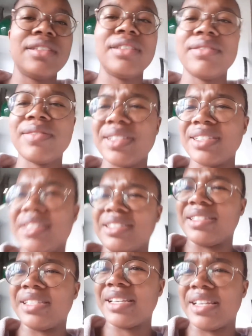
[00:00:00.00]
What is
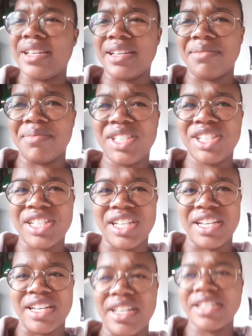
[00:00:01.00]
the time?
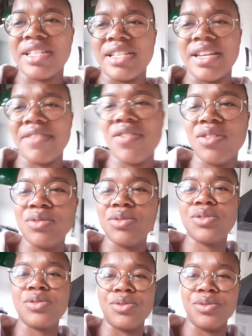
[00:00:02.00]
It's
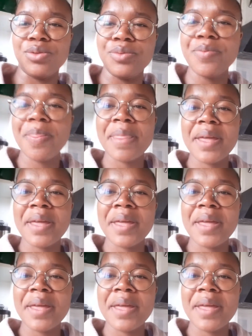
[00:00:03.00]
11:02.